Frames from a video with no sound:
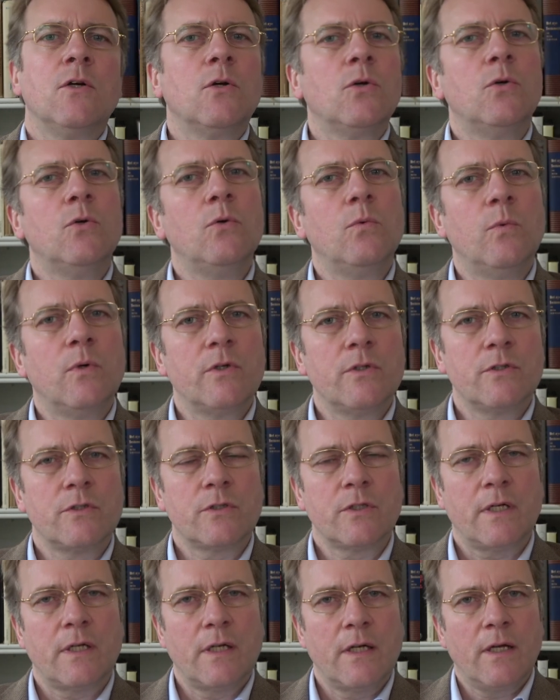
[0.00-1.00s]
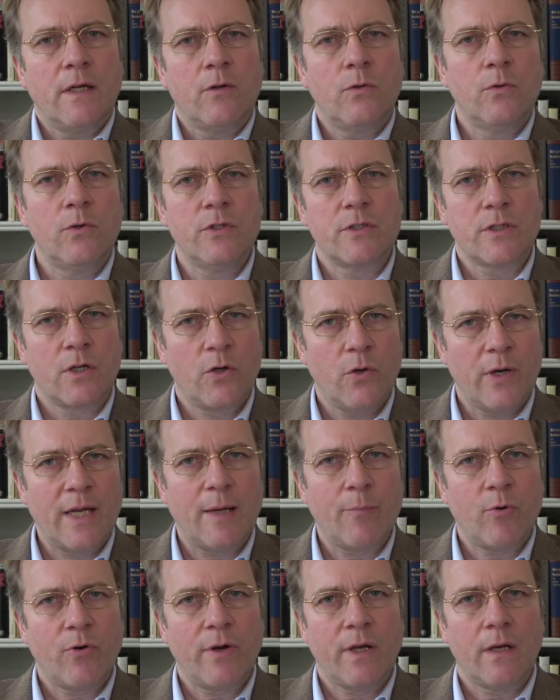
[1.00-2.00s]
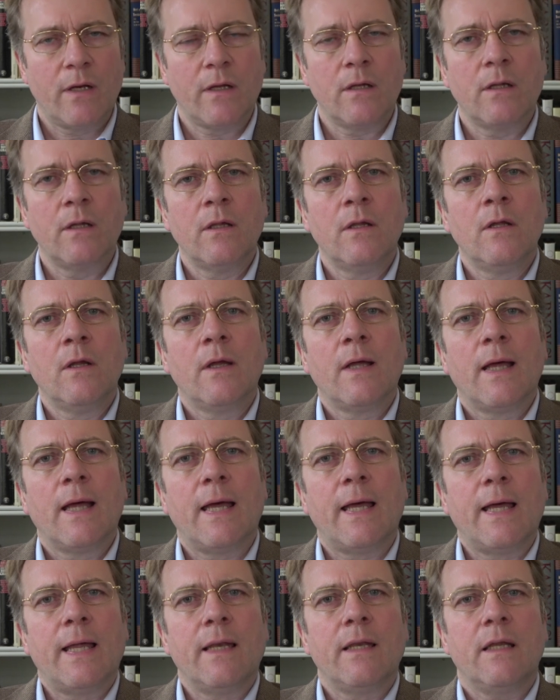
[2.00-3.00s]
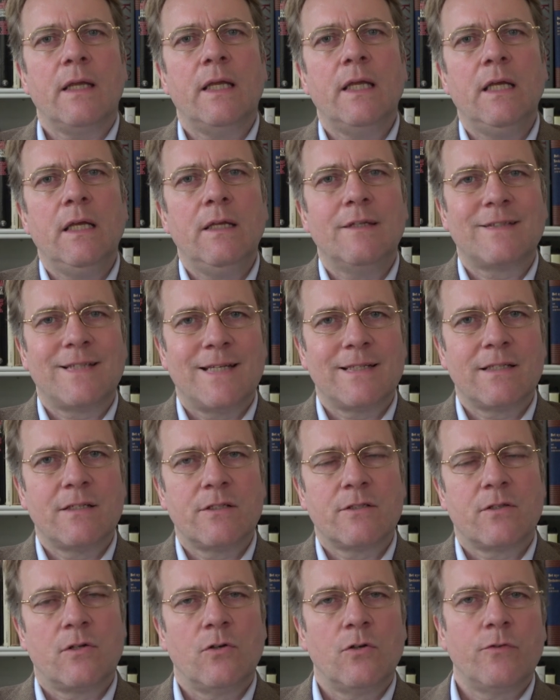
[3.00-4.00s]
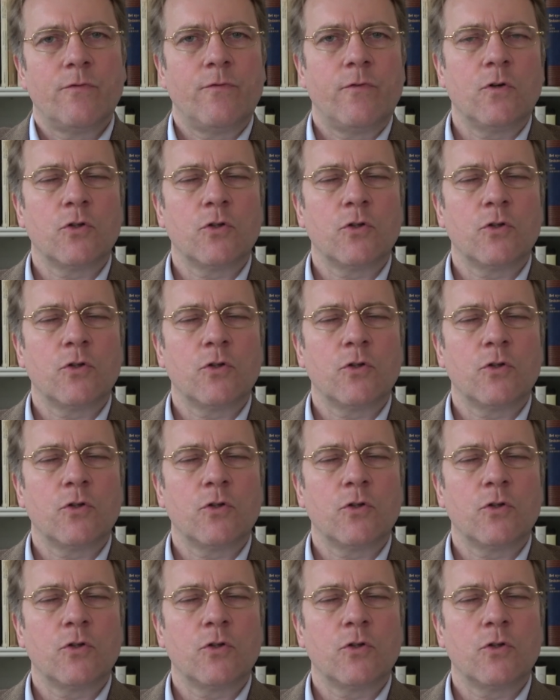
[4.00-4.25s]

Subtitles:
who is a collaborator. And he sentenced her